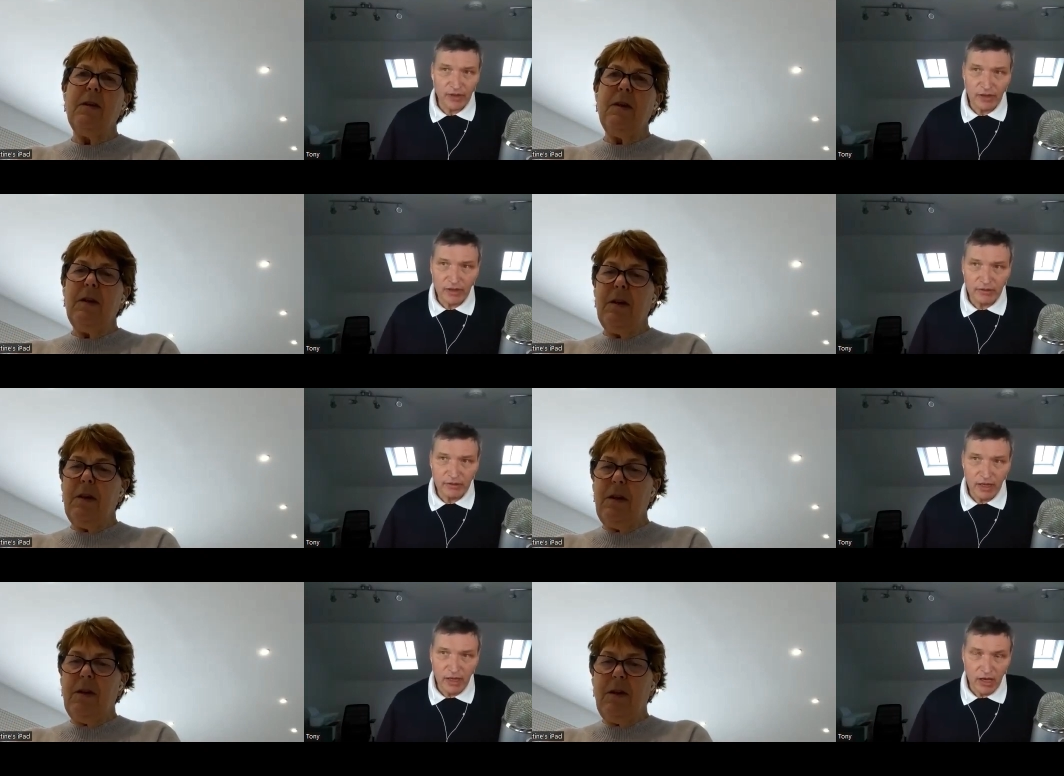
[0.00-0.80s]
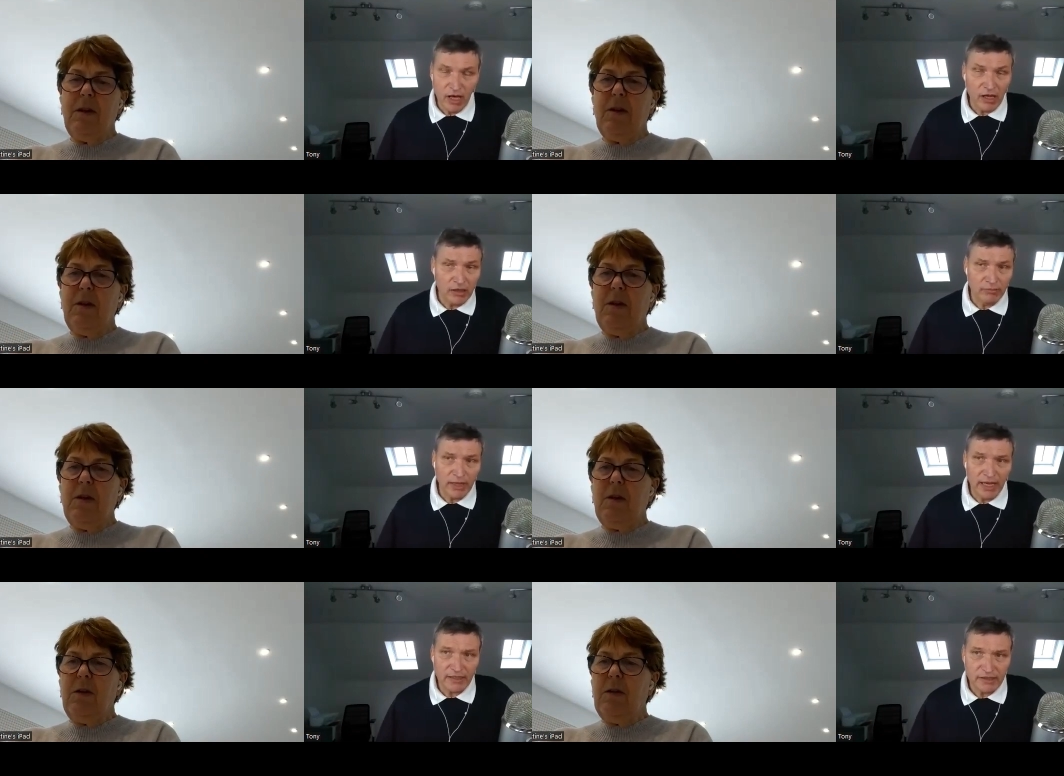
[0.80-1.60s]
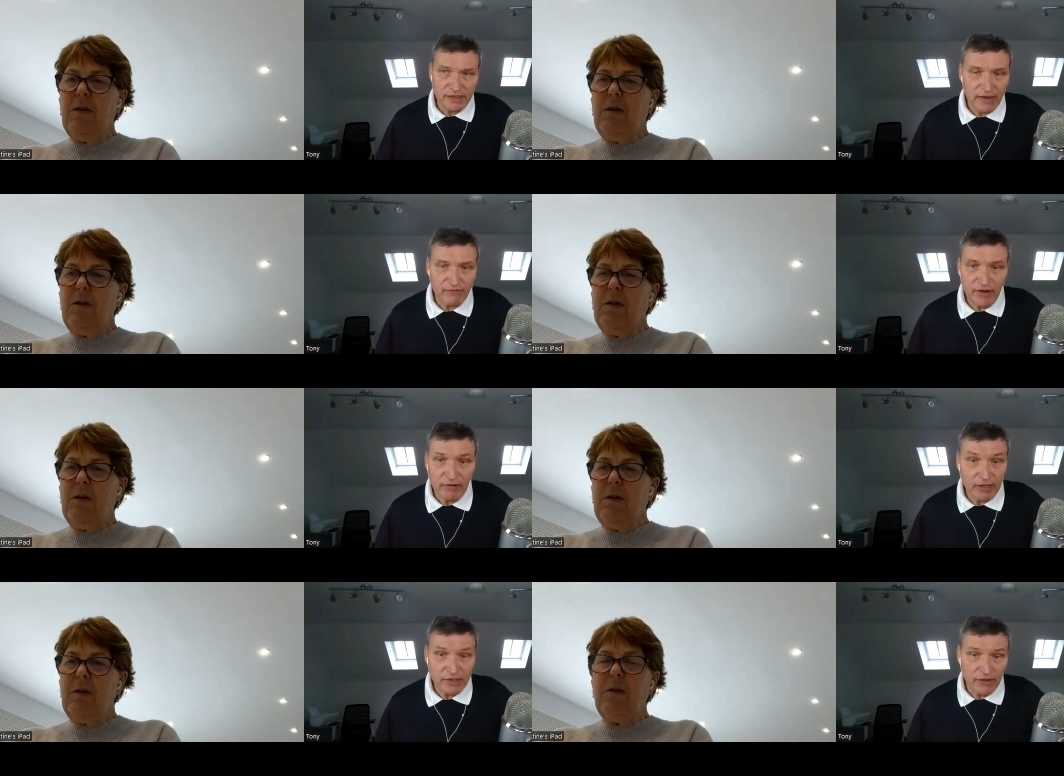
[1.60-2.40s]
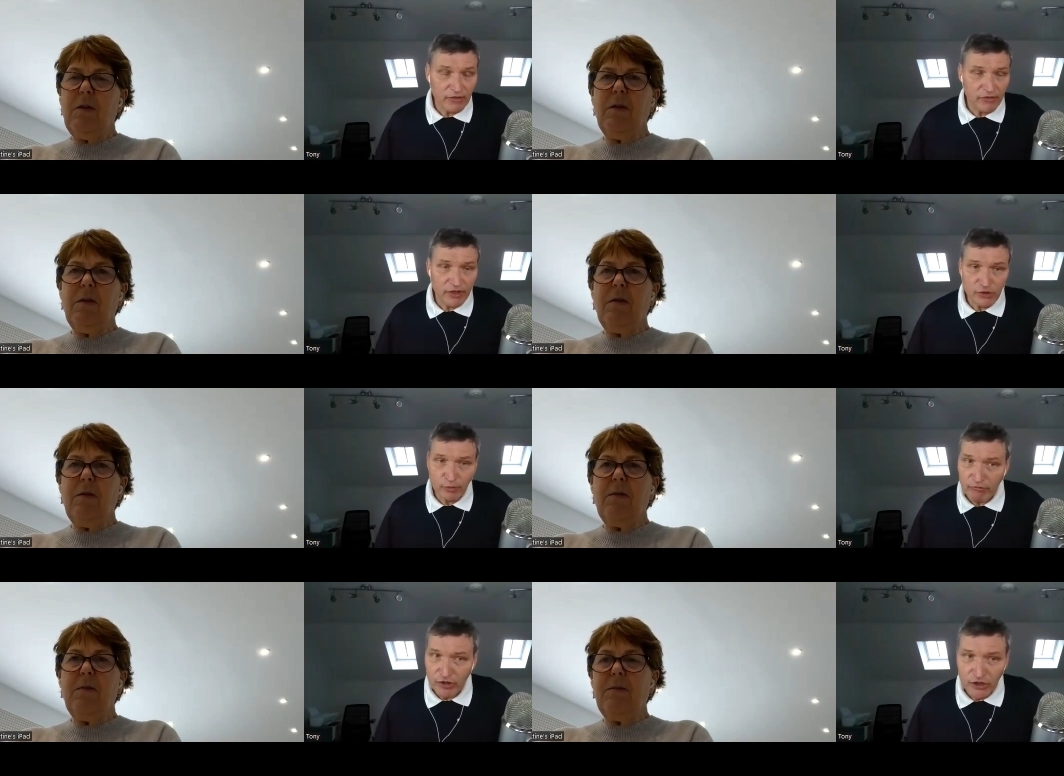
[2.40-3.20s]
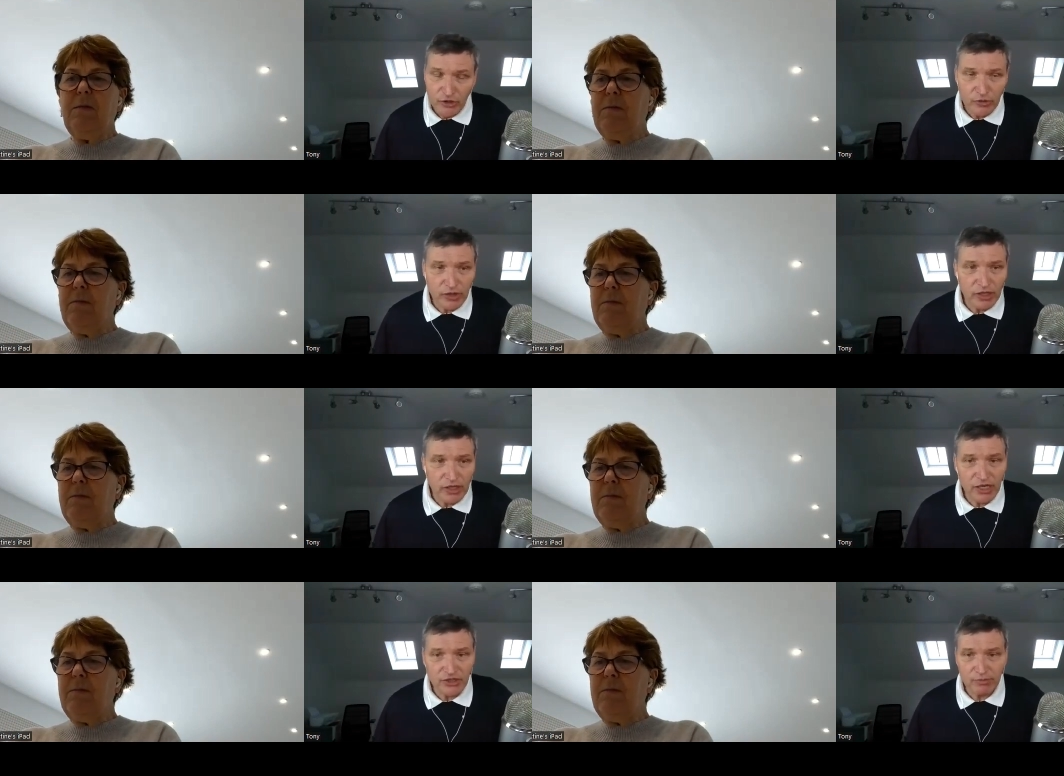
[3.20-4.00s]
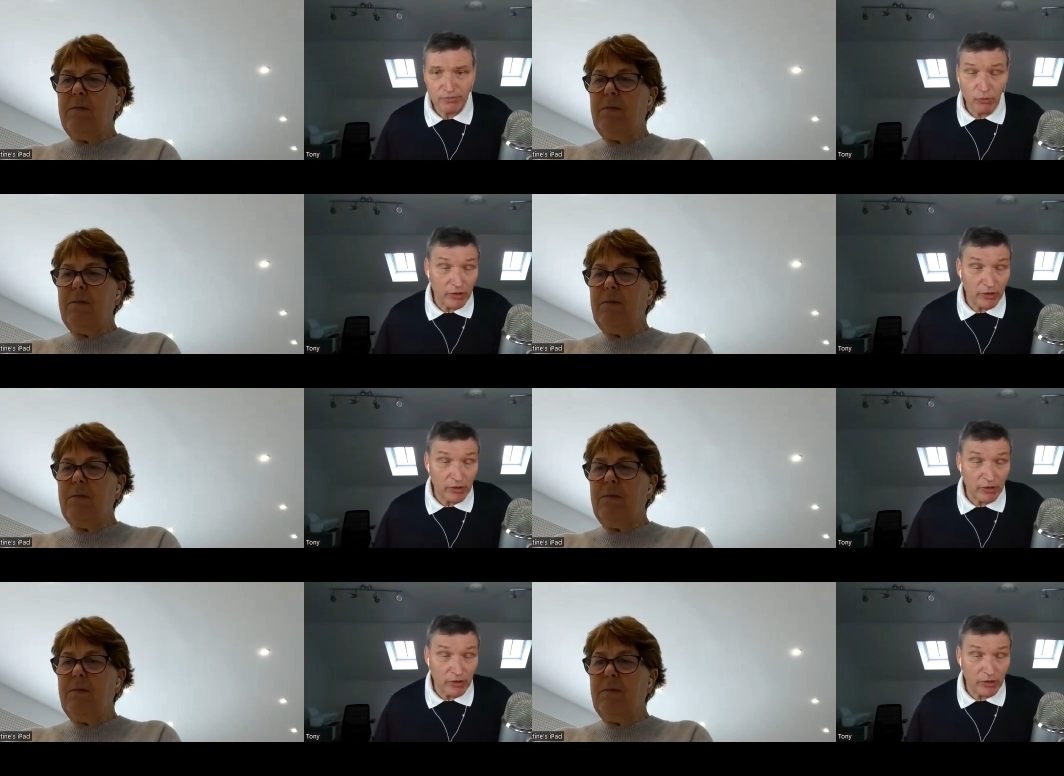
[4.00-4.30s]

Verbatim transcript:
Speaker 1: uh, her hull blacked, and have various other things. We renewed her leisure.